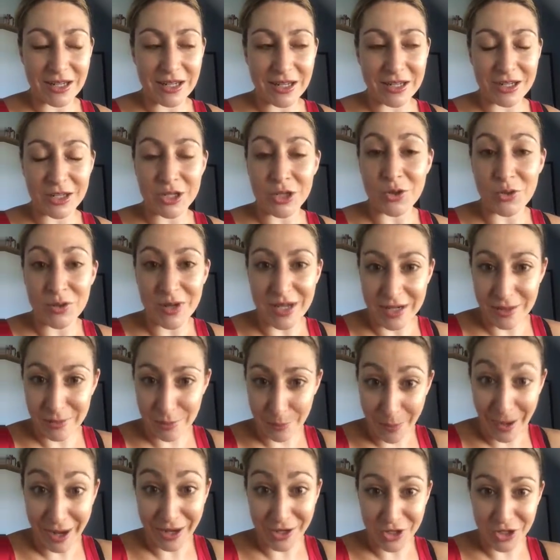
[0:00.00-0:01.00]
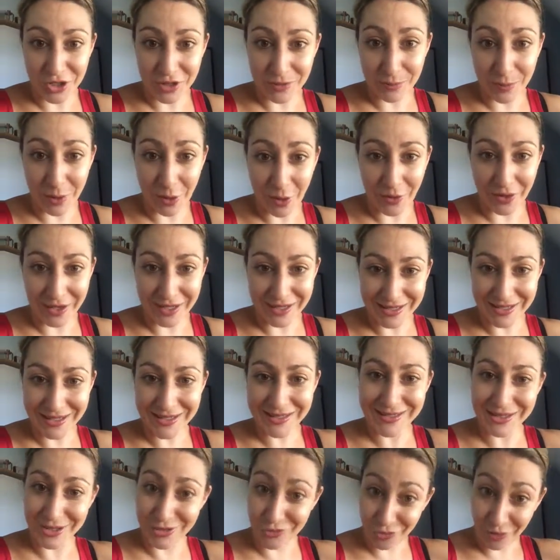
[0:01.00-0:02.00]
you need the passion behind
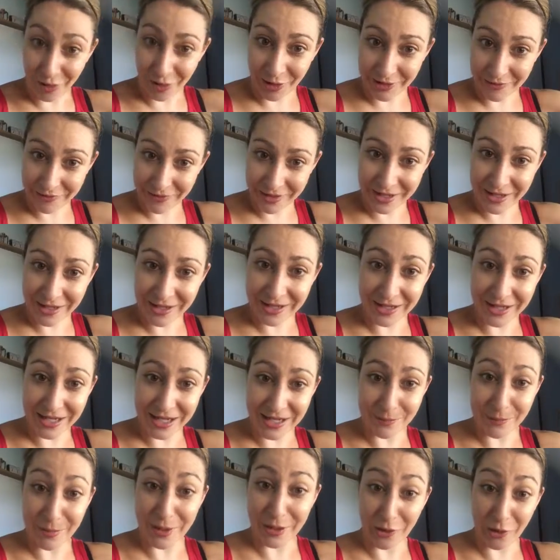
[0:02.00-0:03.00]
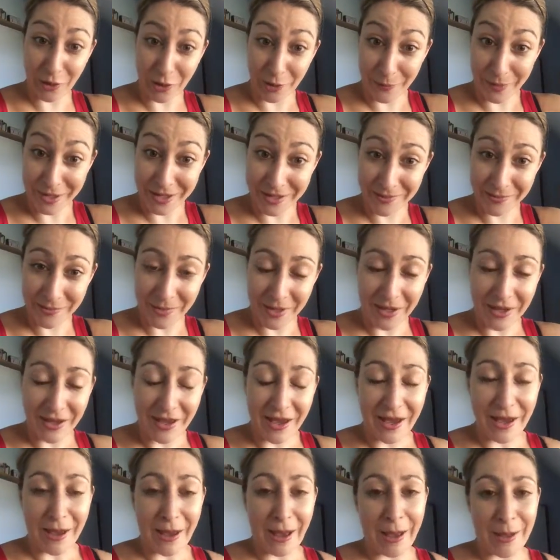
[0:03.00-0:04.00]
it to drive it and keep it going,
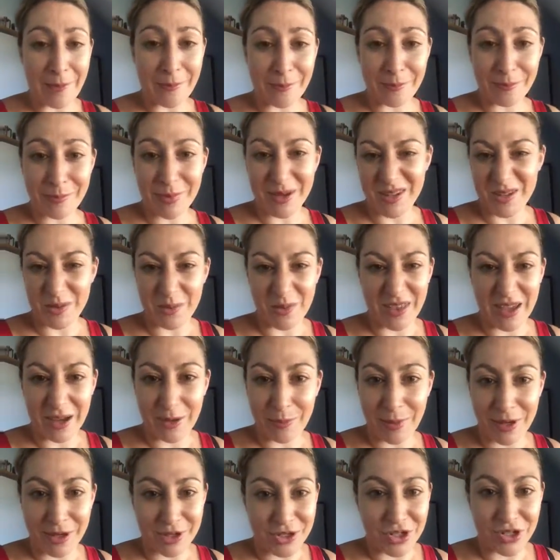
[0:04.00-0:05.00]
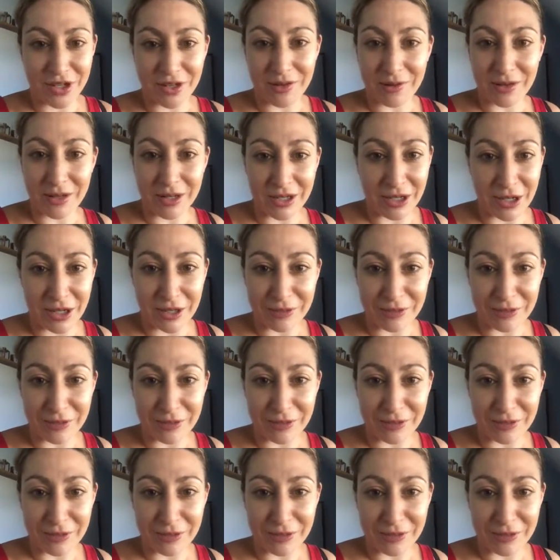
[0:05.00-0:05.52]
because without passion,